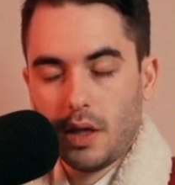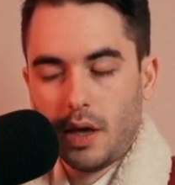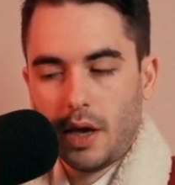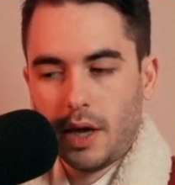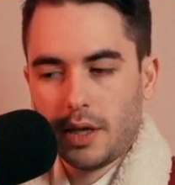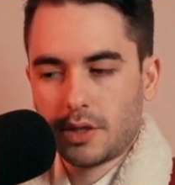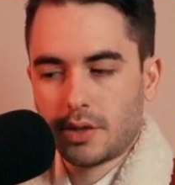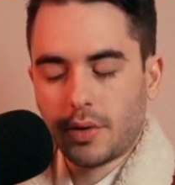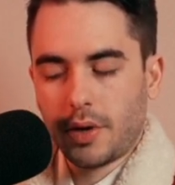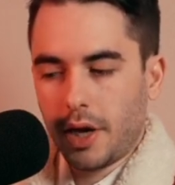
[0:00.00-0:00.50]

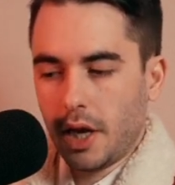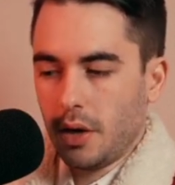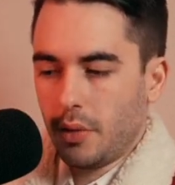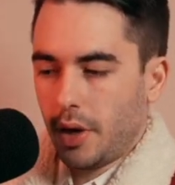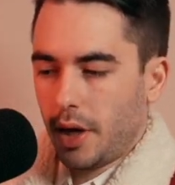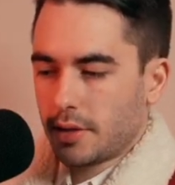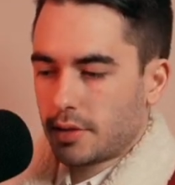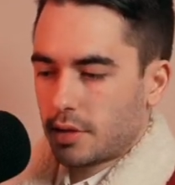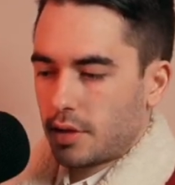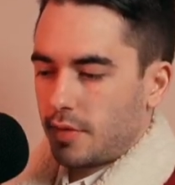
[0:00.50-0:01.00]
And so
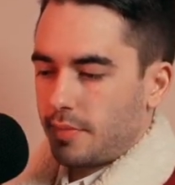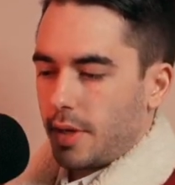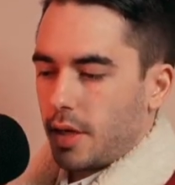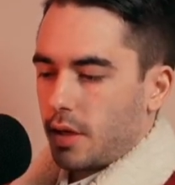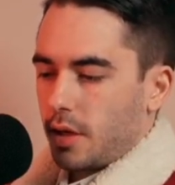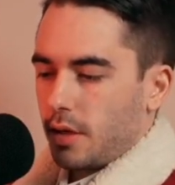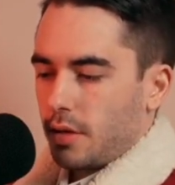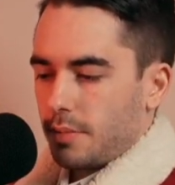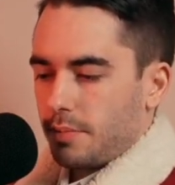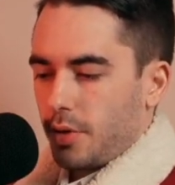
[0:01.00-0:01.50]
anyway, that's enough
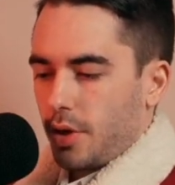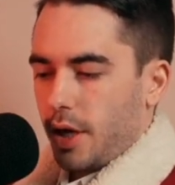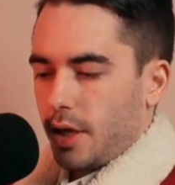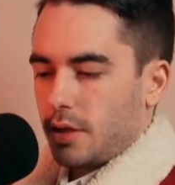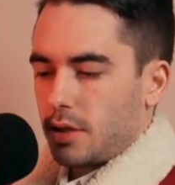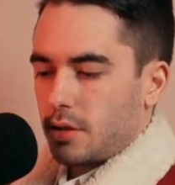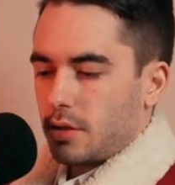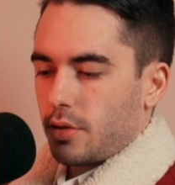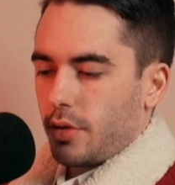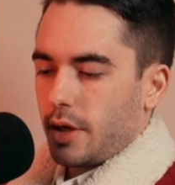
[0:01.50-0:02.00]
about Kill. But I
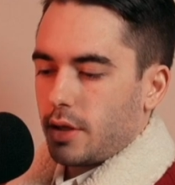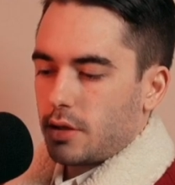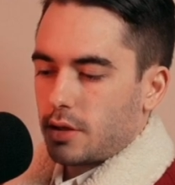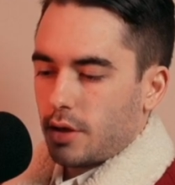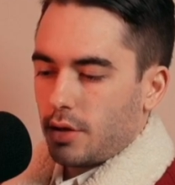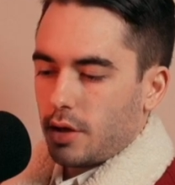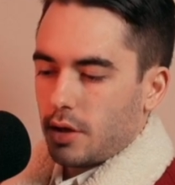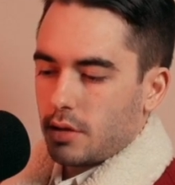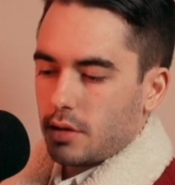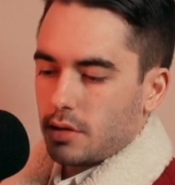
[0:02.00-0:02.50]

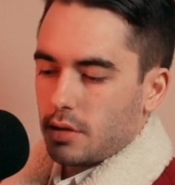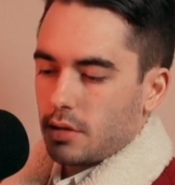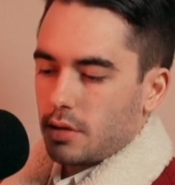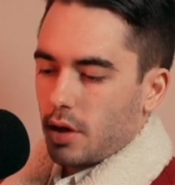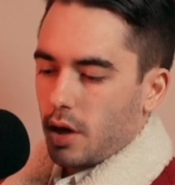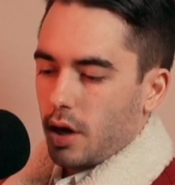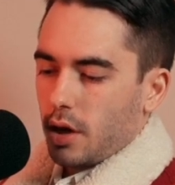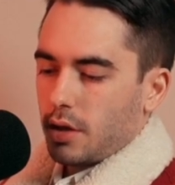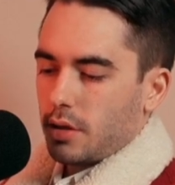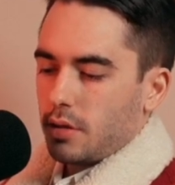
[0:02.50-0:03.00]
started
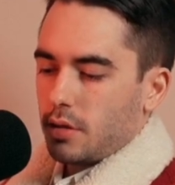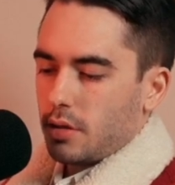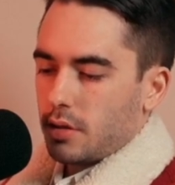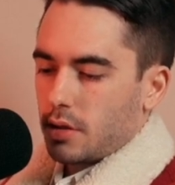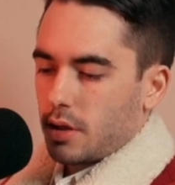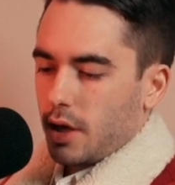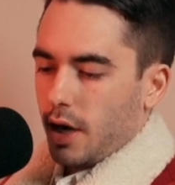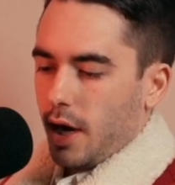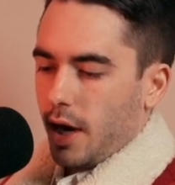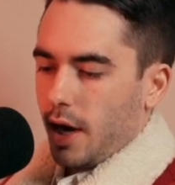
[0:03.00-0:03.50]
talking to this
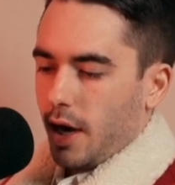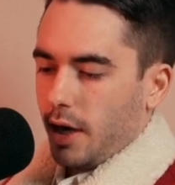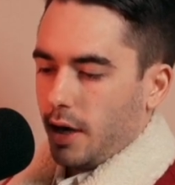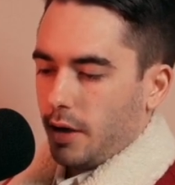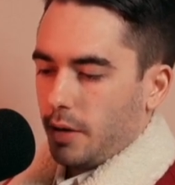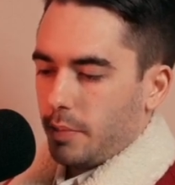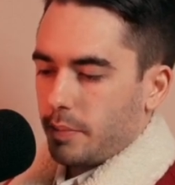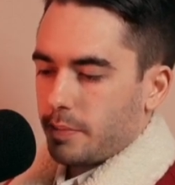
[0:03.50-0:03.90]
guy